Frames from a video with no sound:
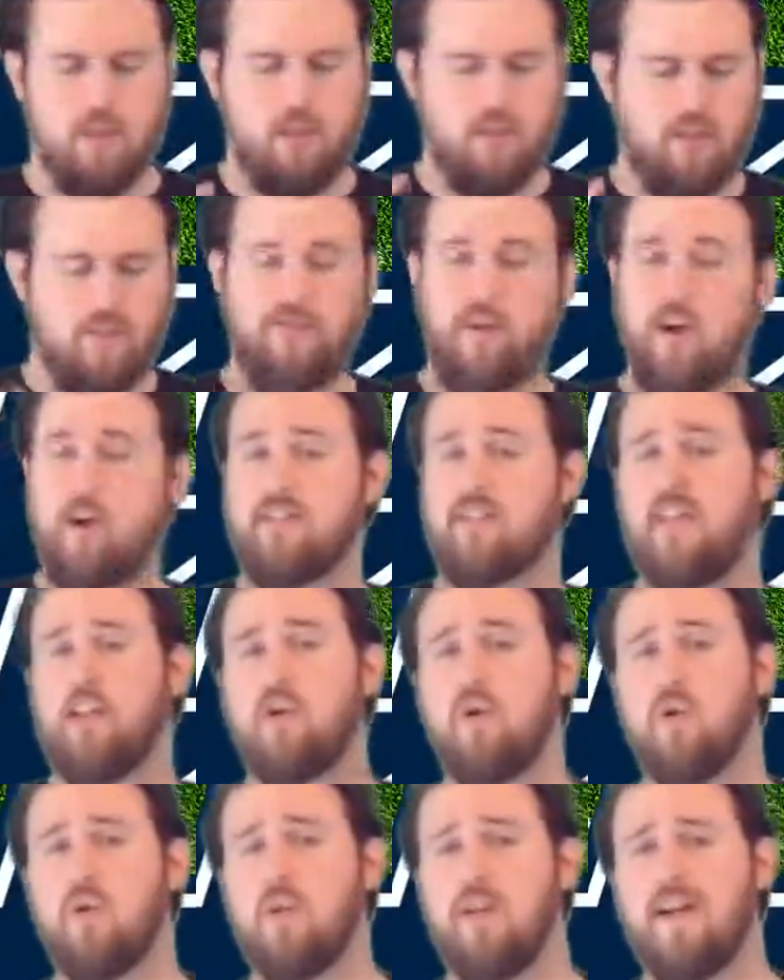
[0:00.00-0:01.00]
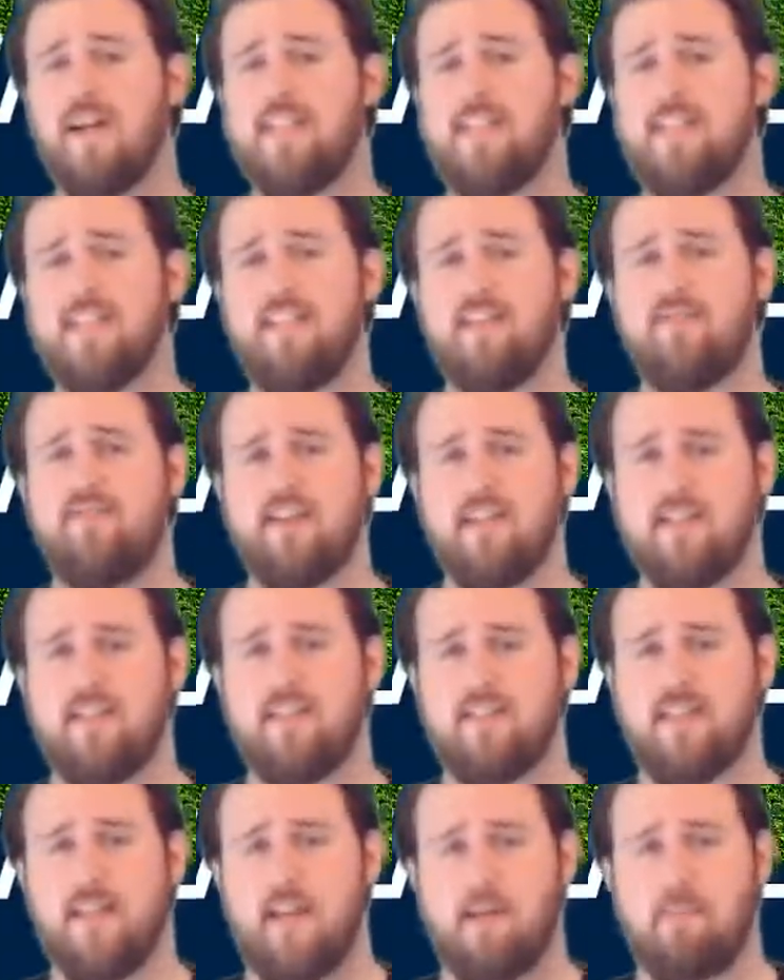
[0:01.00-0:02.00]
The vaunted goal line defense
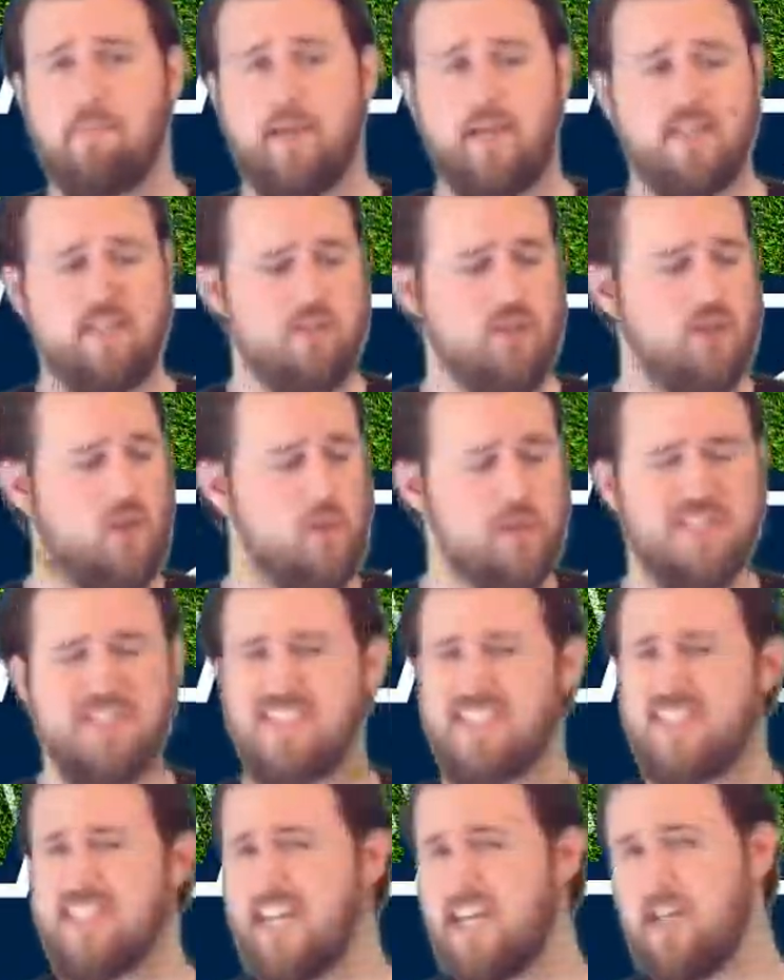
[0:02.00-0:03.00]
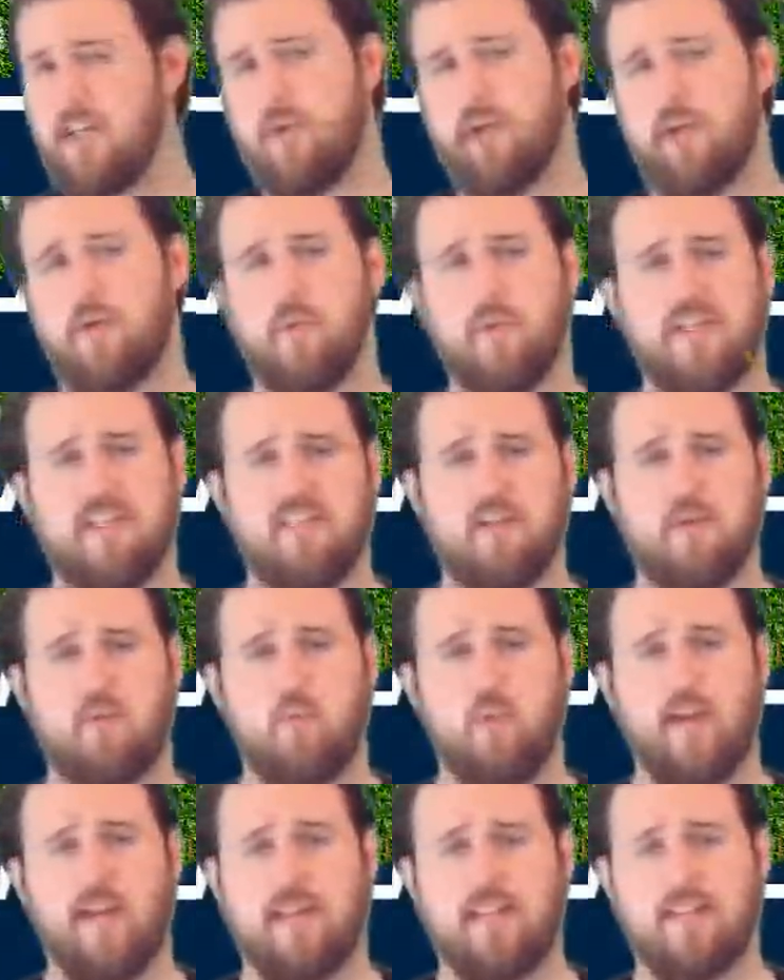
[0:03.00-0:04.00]
that had been so stellar in recent
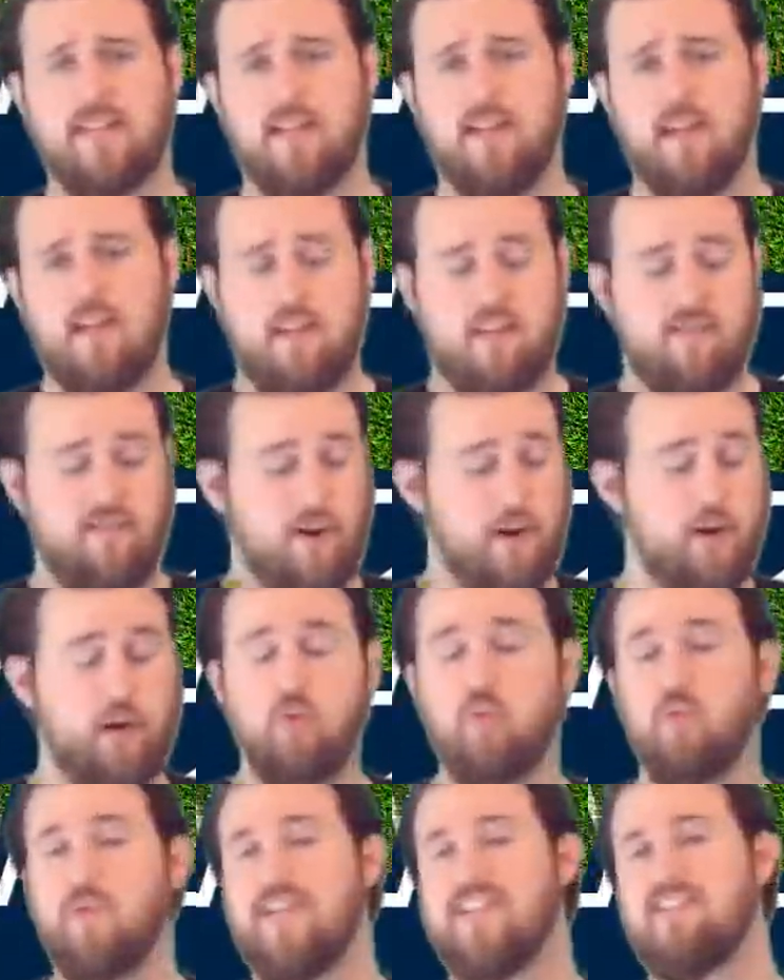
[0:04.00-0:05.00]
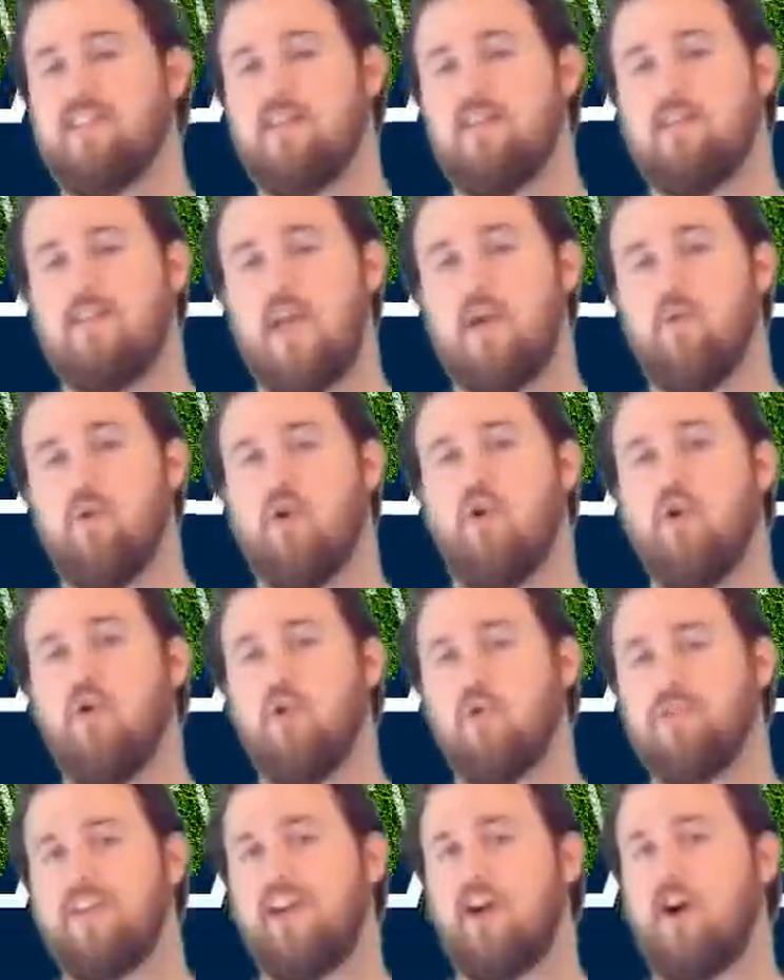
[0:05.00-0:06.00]
weeks, the very reason that they were
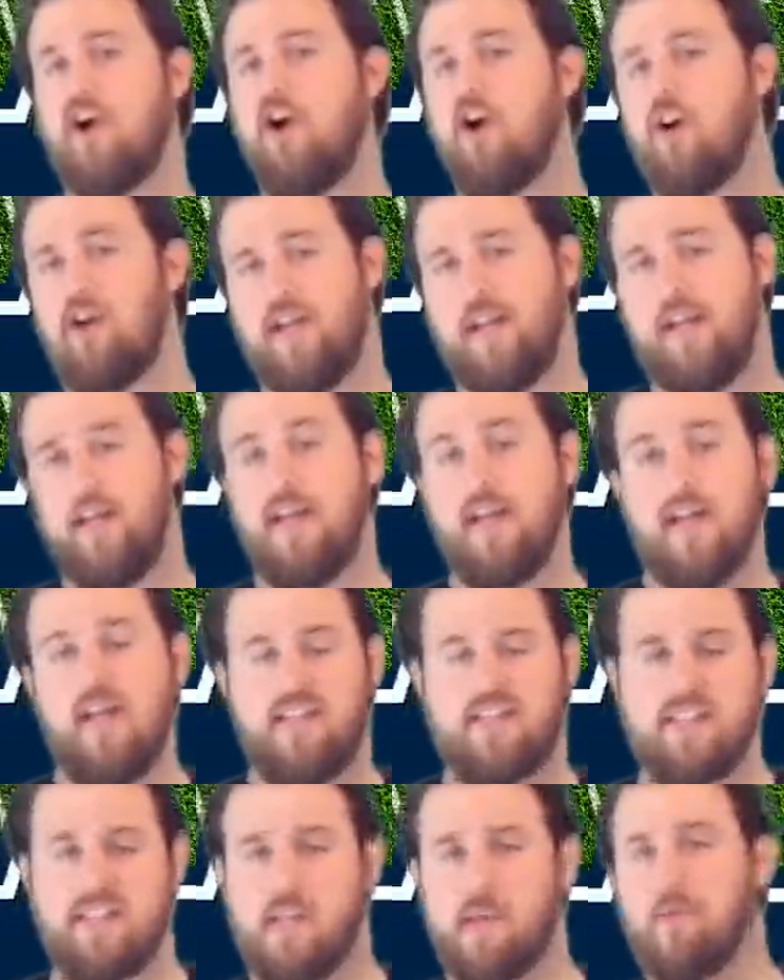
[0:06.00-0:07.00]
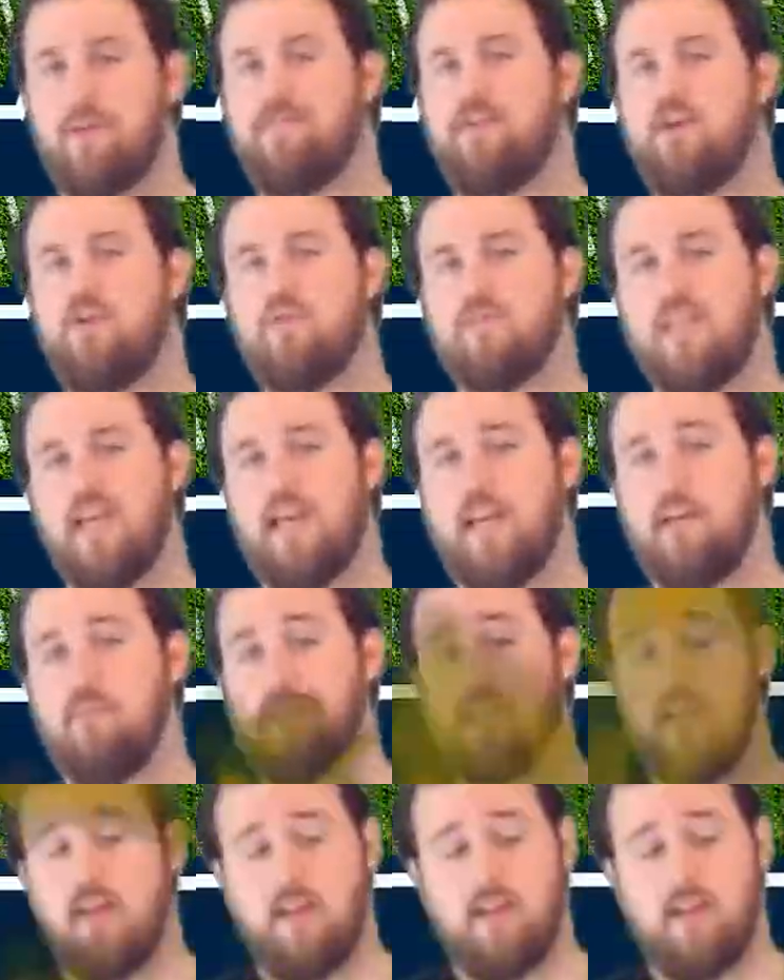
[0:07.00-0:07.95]
holding on in some of those games,